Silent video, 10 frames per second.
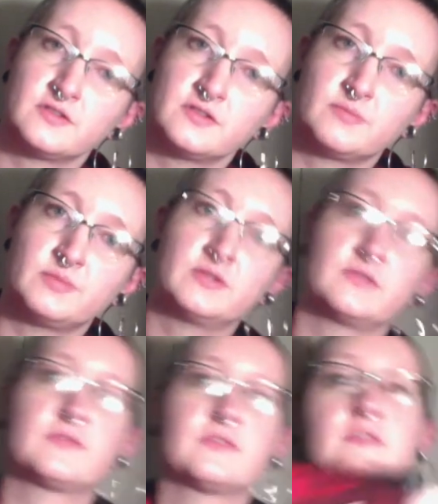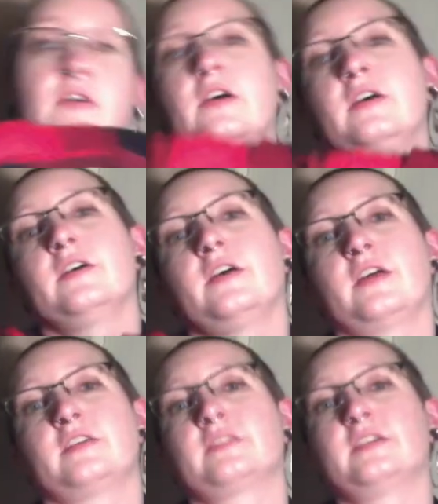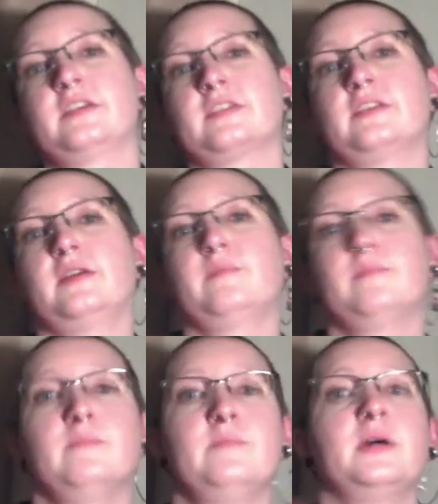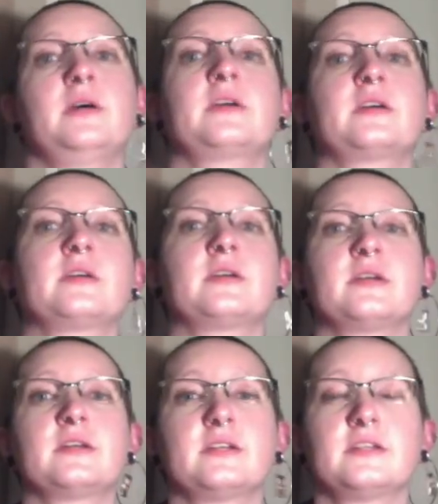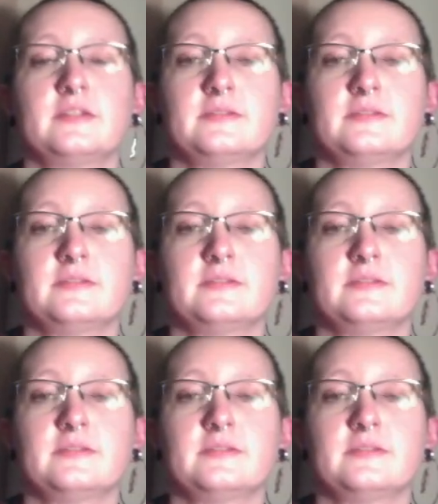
you're beautiful, and I'll see you next time. Bye!